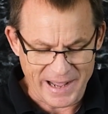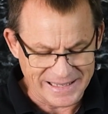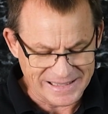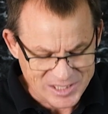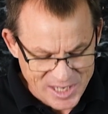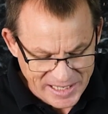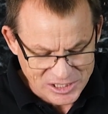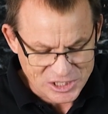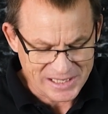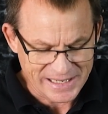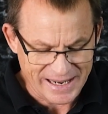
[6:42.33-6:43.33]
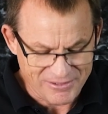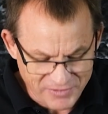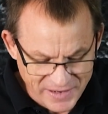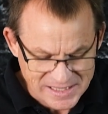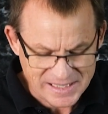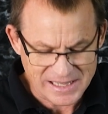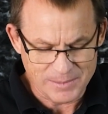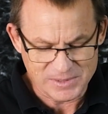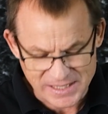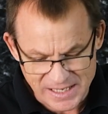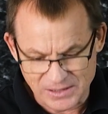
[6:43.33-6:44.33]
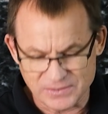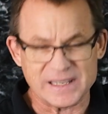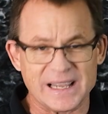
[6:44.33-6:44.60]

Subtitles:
intentionally investing themselves